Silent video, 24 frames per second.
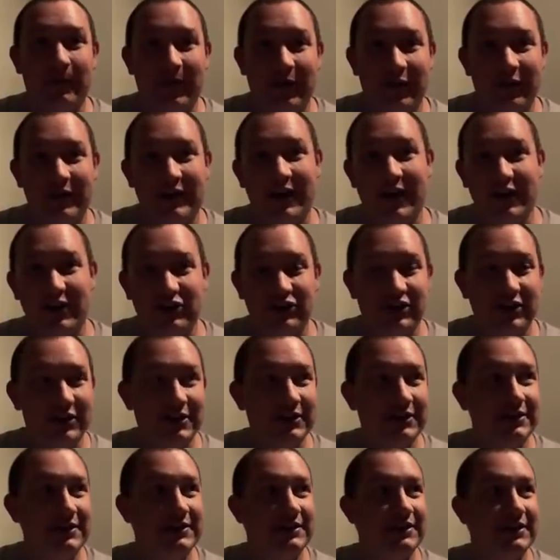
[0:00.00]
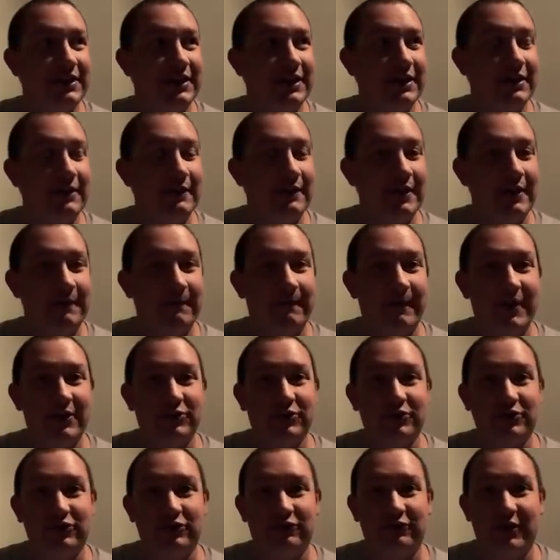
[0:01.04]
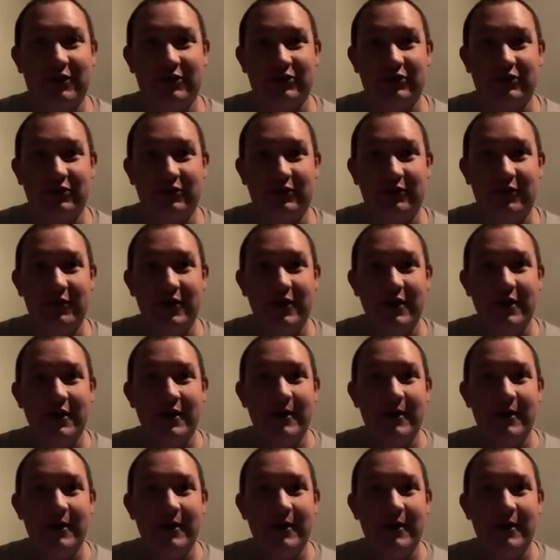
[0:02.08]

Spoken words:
variations in facial structure,